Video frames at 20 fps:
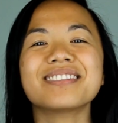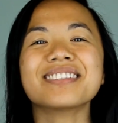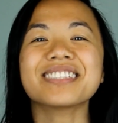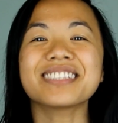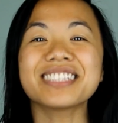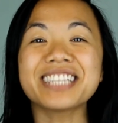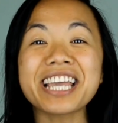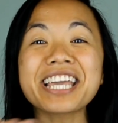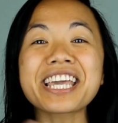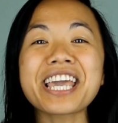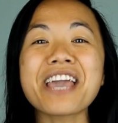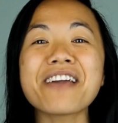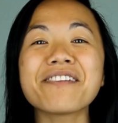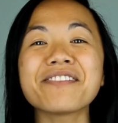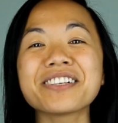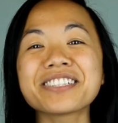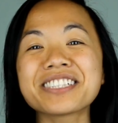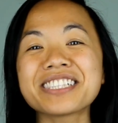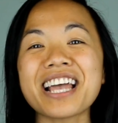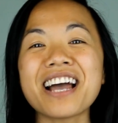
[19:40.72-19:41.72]
Take care of
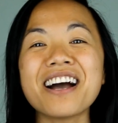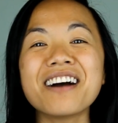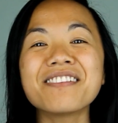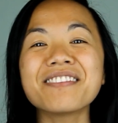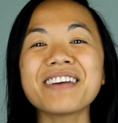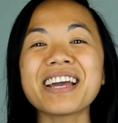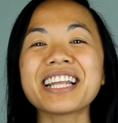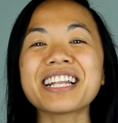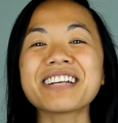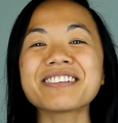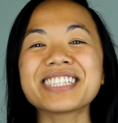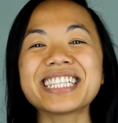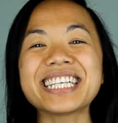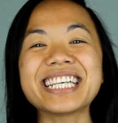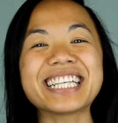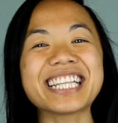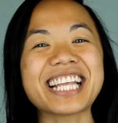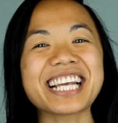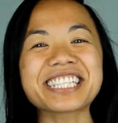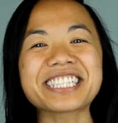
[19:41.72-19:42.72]
yourself, and I'll see
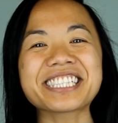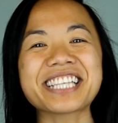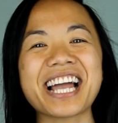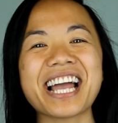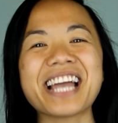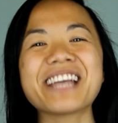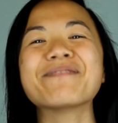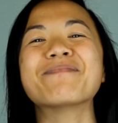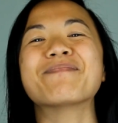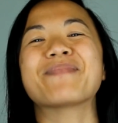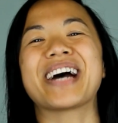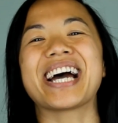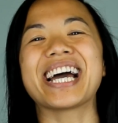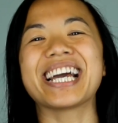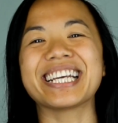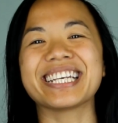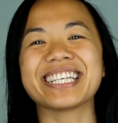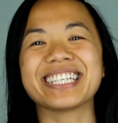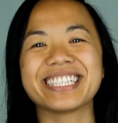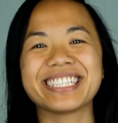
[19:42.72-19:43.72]
you next time.
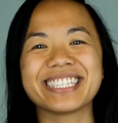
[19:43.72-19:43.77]
Bye.